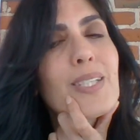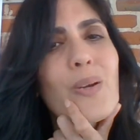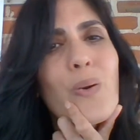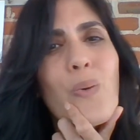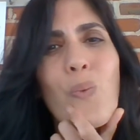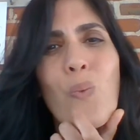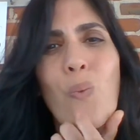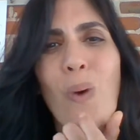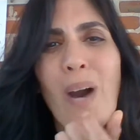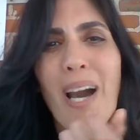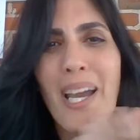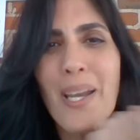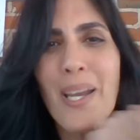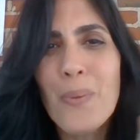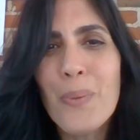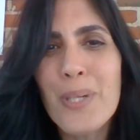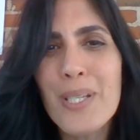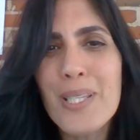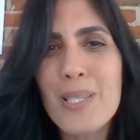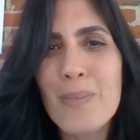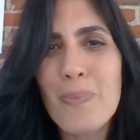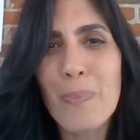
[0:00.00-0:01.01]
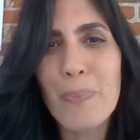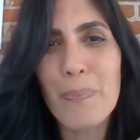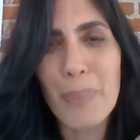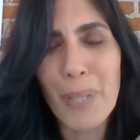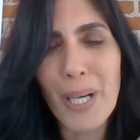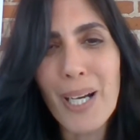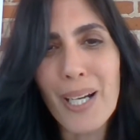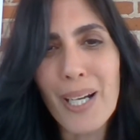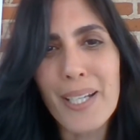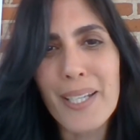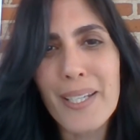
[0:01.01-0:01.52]
Why was
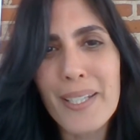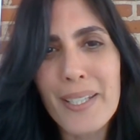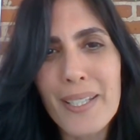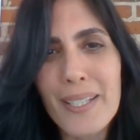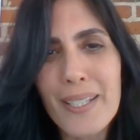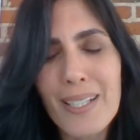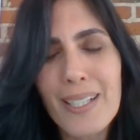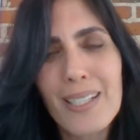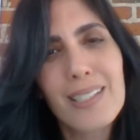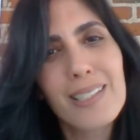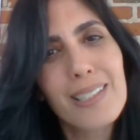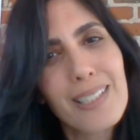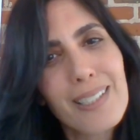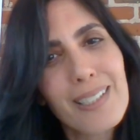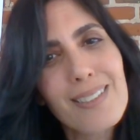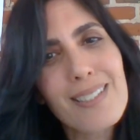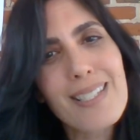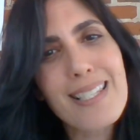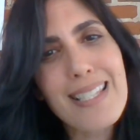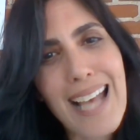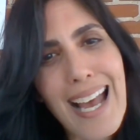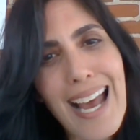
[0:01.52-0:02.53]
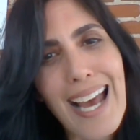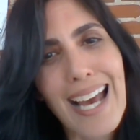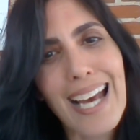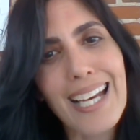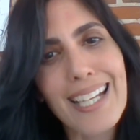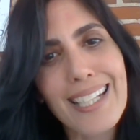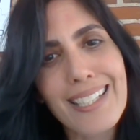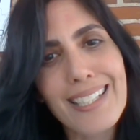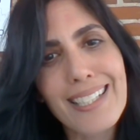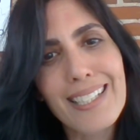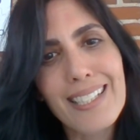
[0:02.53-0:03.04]
Bud a little
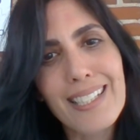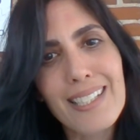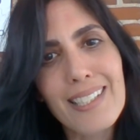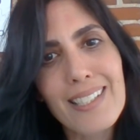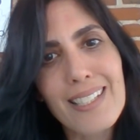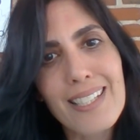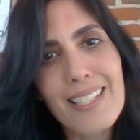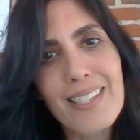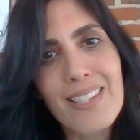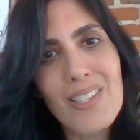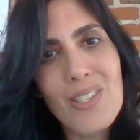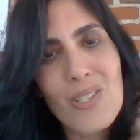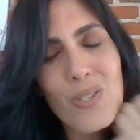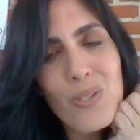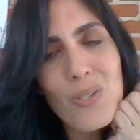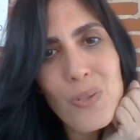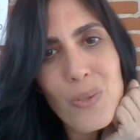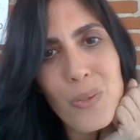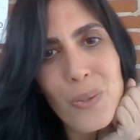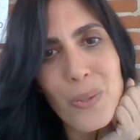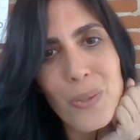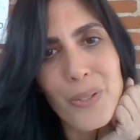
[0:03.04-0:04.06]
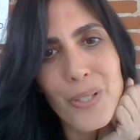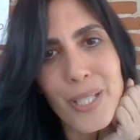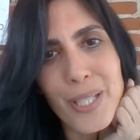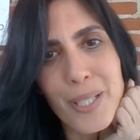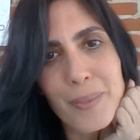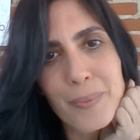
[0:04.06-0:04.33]
sad in this story?